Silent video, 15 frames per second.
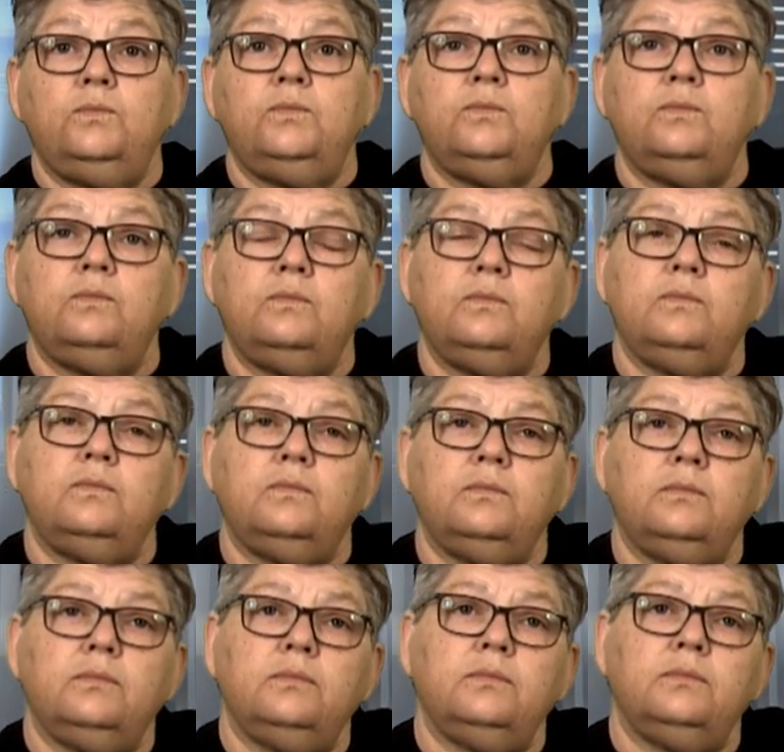
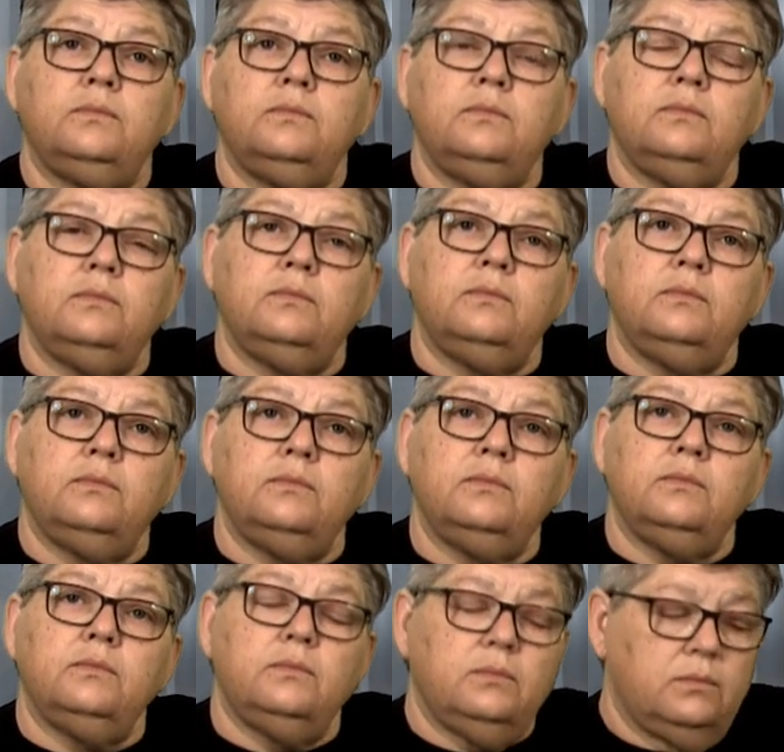
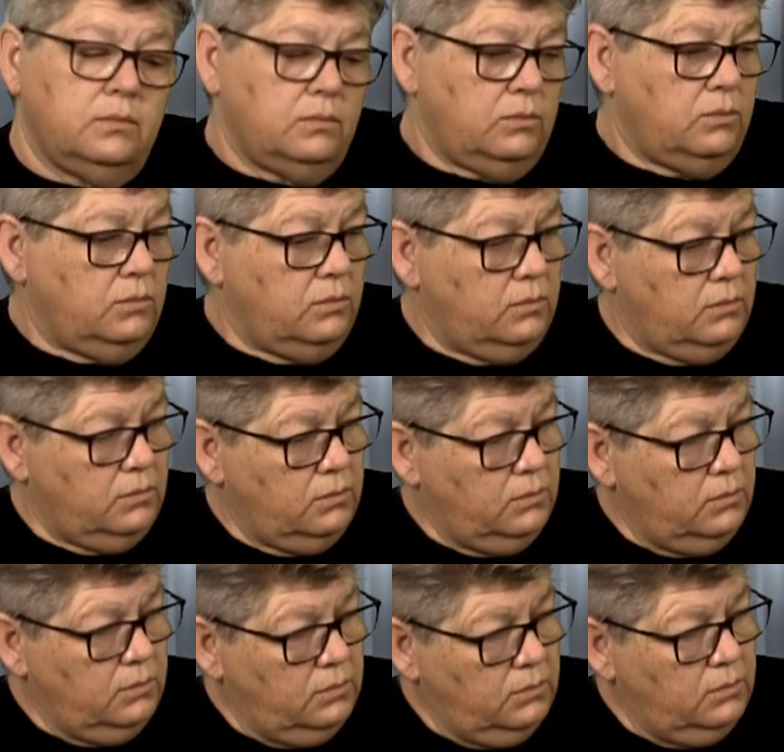
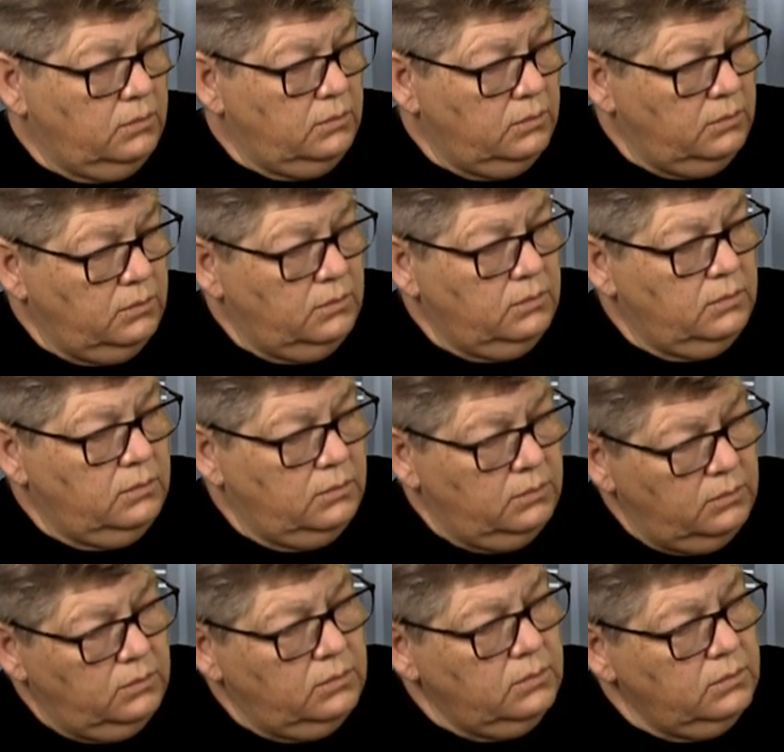
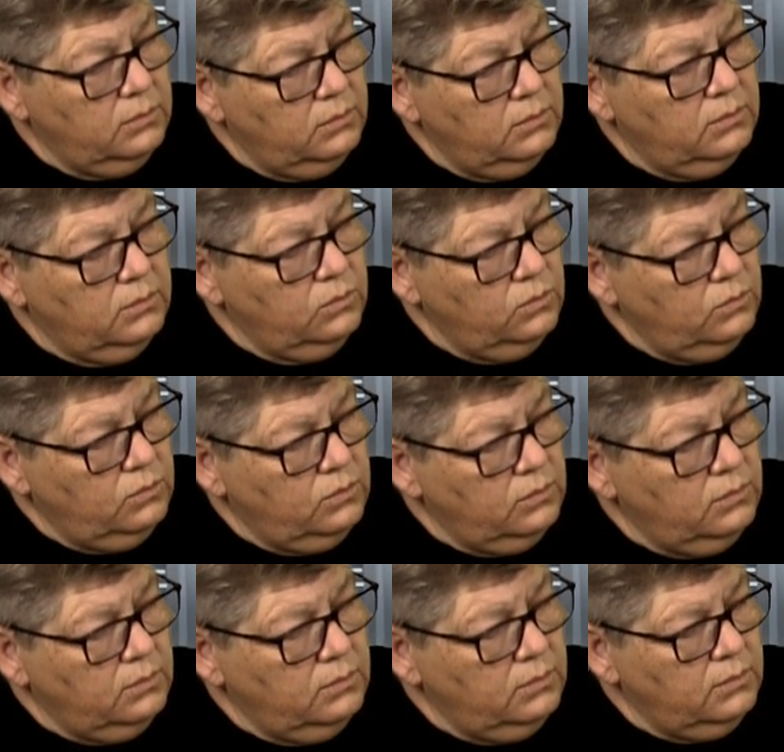
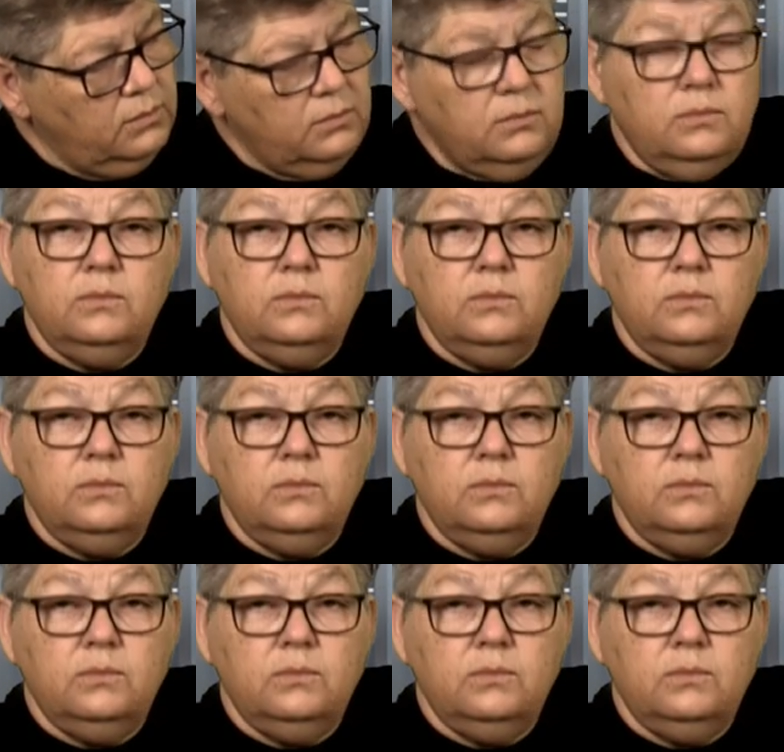[no speech]